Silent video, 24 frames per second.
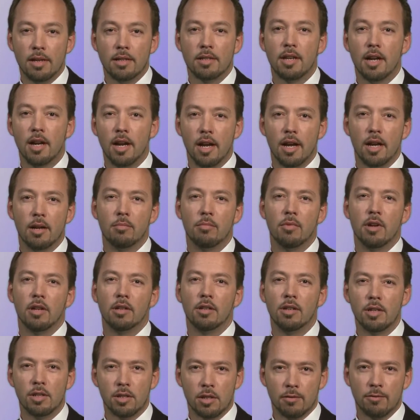time, at
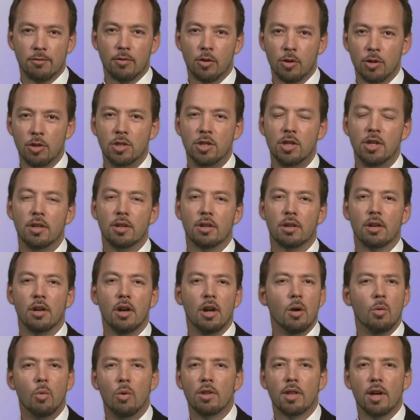least the first
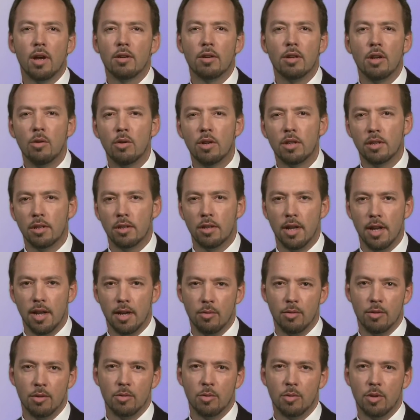year, without knowing the language,